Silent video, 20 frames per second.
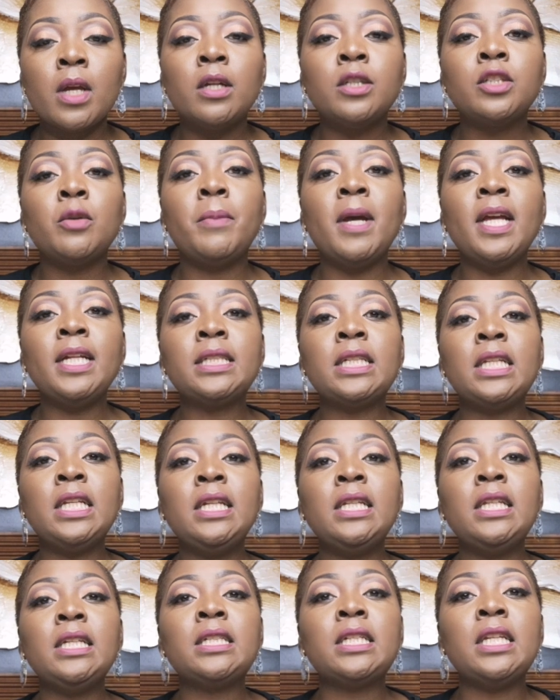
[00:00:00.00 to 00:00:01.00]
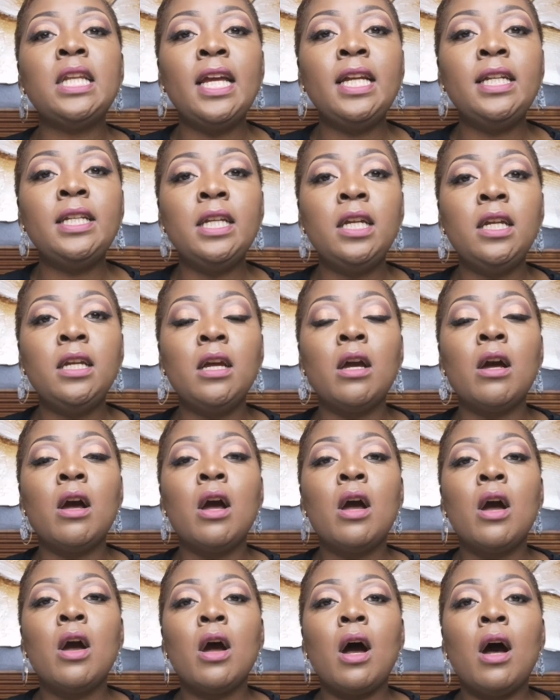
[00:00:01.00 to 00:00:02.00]
So basically this lady
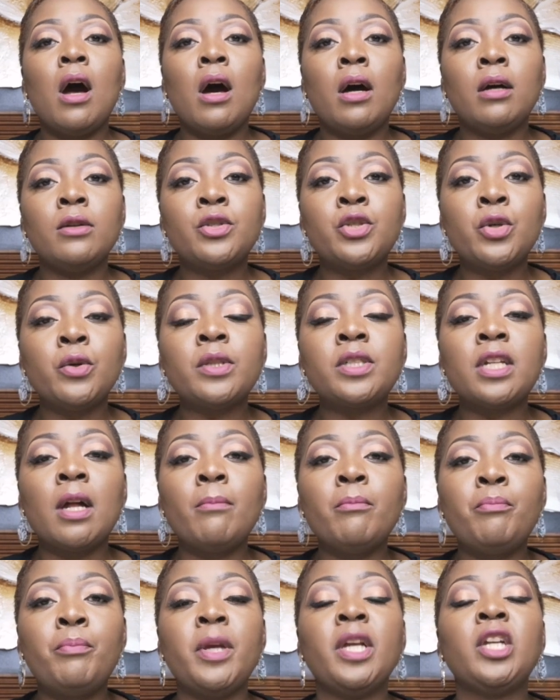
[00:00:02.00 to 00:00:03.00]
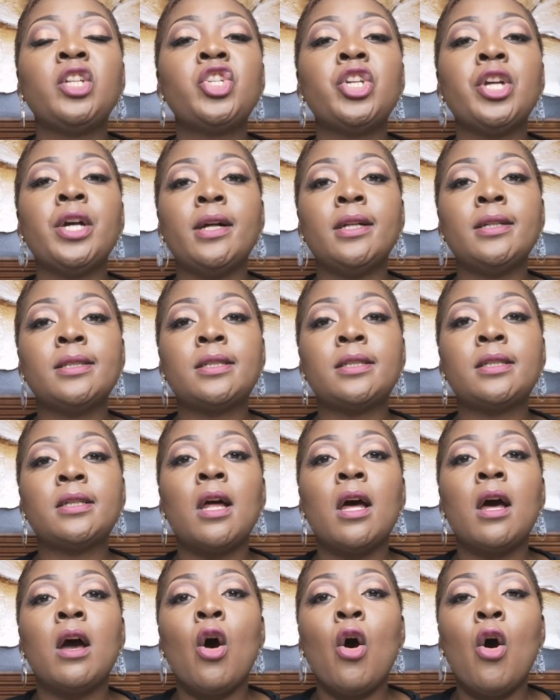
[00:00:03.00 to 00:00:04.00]
took some pictures
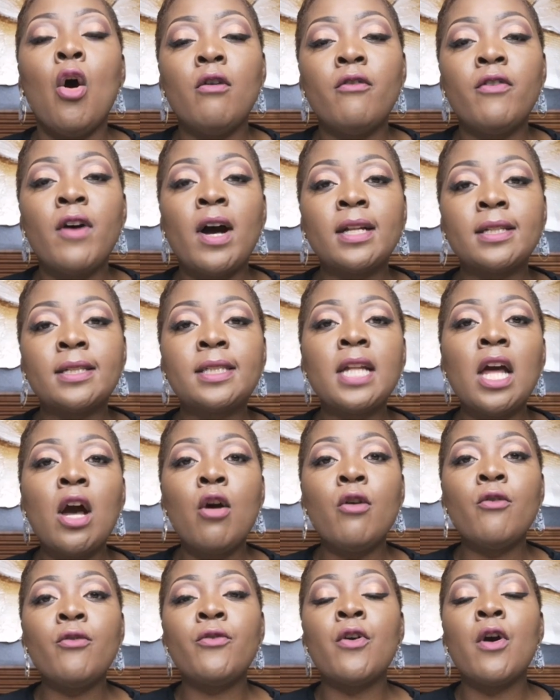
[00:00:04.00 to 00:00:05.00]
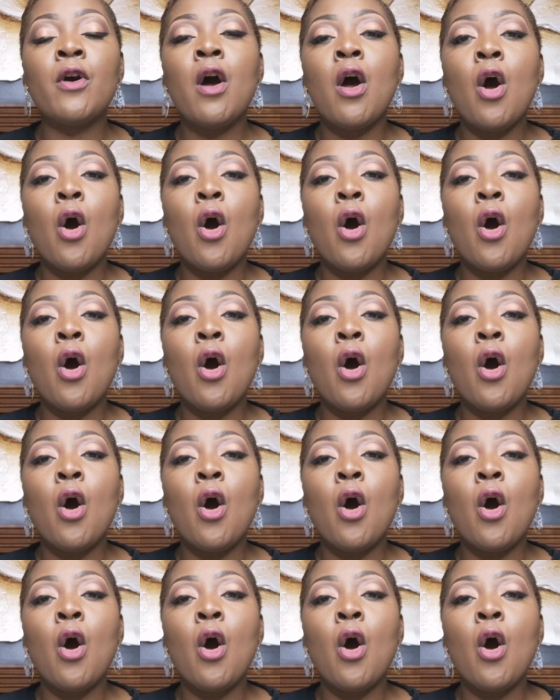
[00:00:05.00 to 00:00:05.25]
of herself